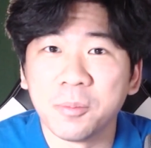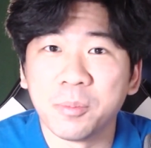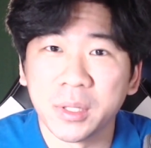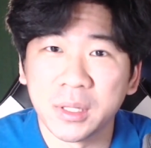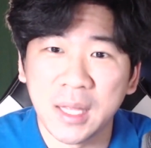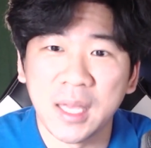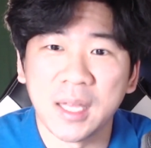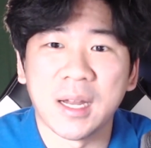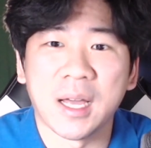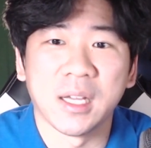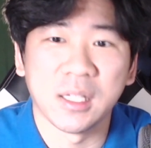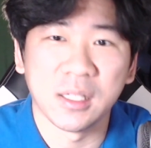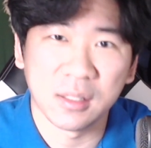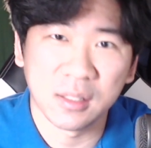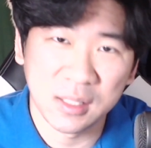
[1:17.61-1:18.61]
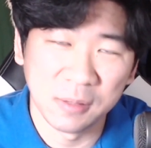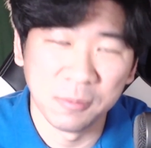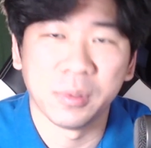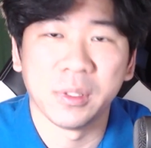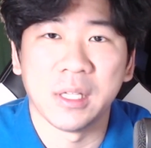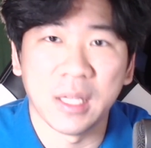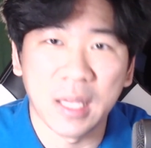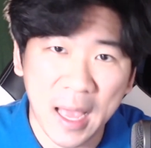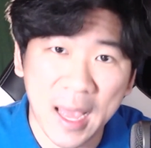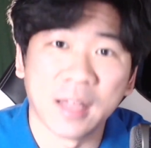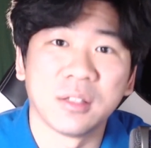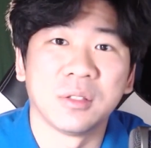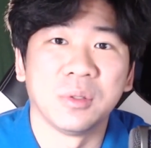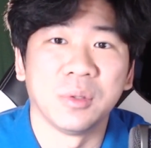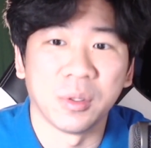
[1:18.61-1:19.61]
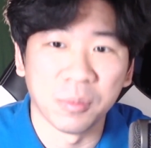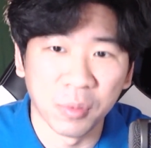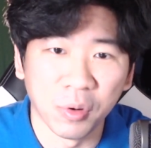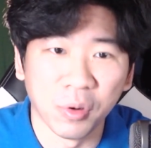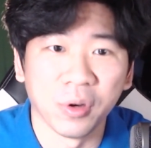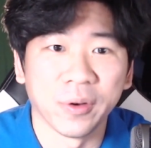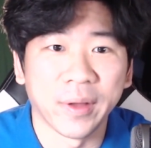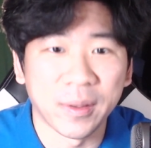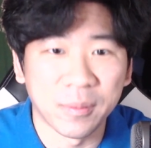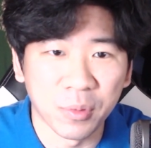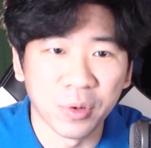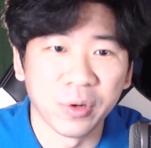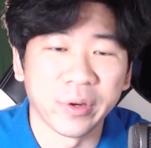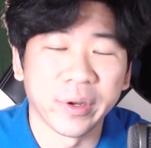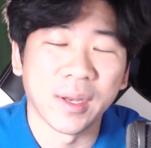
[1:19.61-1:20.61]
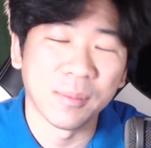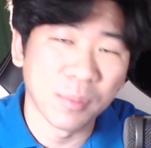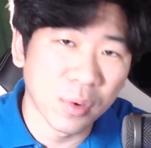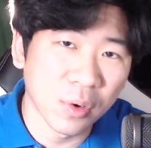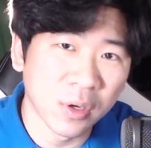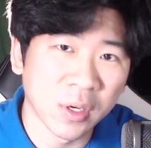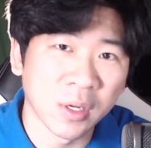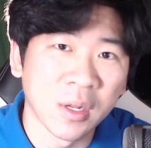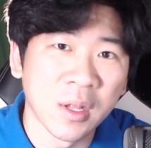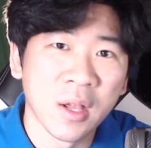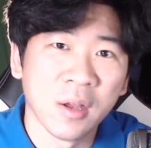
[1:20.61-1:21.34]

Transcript: but then I simply add to it more and more and more,